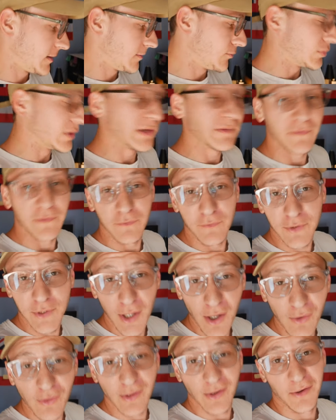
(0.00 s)
But if you
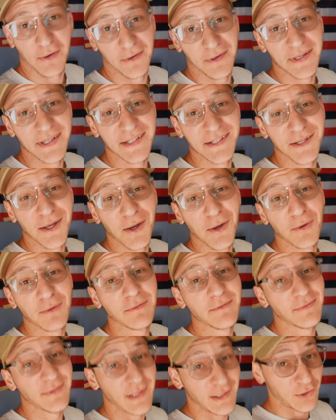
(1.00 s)
don't already know,
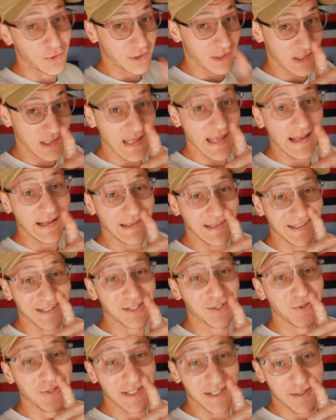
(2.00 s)
then you're slacking
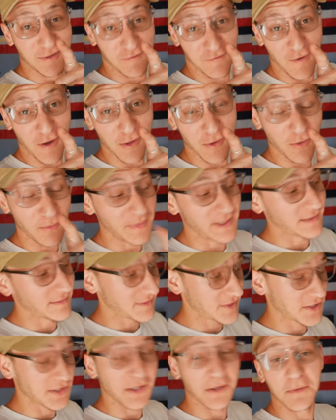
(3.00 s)
and you need to follow me.
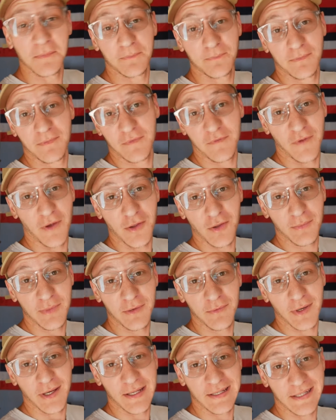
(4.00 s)
So follow me
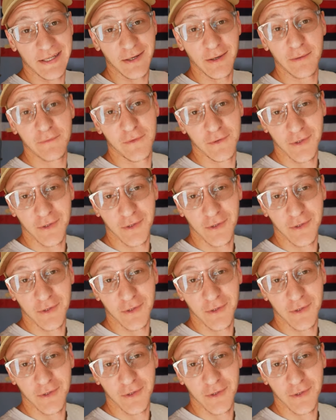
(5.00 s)
right here if you're